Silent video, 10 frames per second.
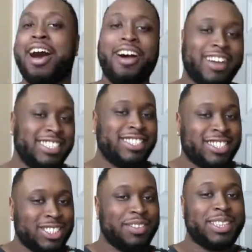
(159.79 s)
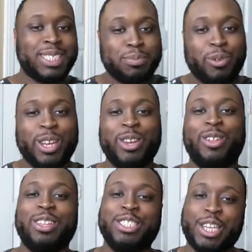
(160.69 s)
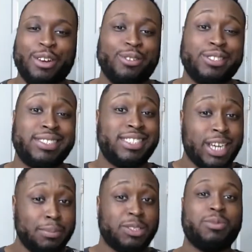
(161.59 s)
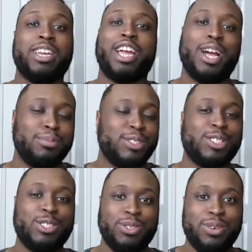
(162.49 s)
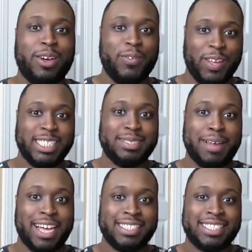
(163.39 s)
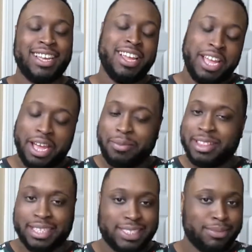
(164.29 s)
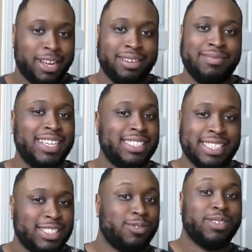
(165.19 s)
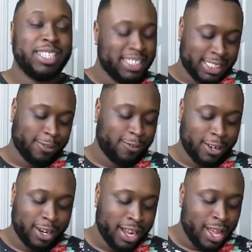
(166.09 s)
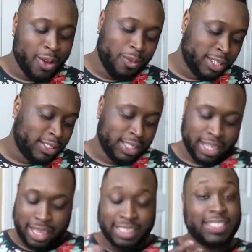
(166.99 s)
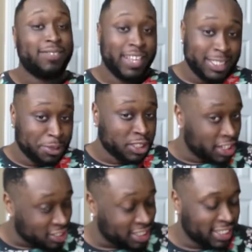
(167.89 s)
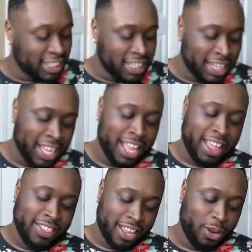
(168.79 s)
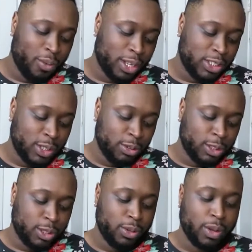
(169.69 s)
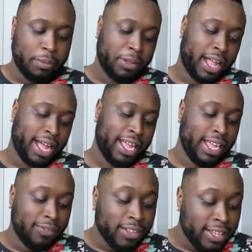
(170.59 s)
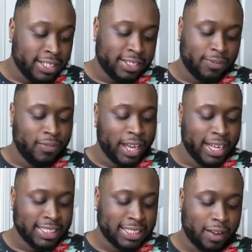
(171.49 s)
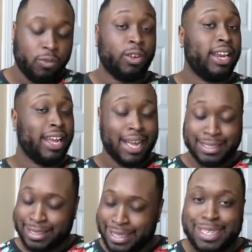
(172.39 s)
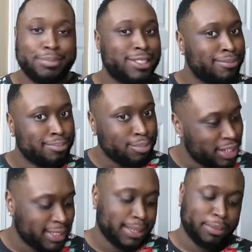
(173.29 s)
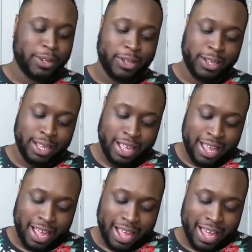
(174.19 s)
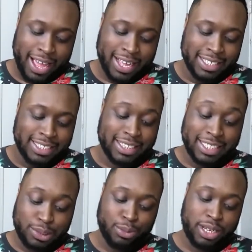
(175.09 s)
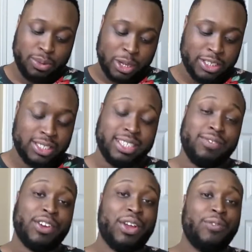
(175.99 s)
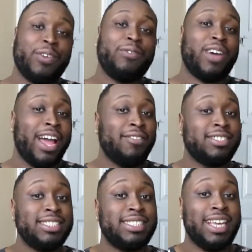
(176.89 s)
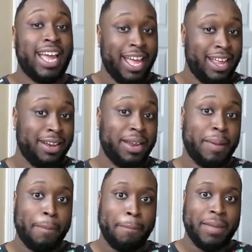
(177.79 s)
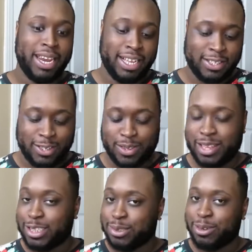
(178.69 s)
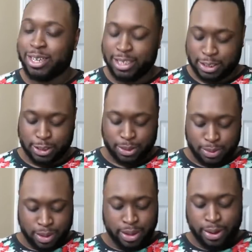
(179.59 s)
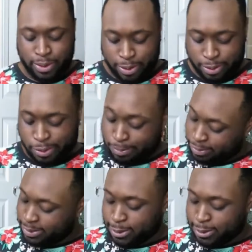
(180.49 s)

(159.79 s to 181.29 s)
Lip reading: Alright y'all, so at this point you know the general steps when it comes to a face mask. And with this one, it doesn't really differ. It wants you to cleanse the face, which I just did. Then it wants you to apply evenly to face, avoiding eyes and lips. Pretty typical. And this one wants you to leave it on for 5 to 10 minutes. So that's what we're gonna do. I'm gonna rip this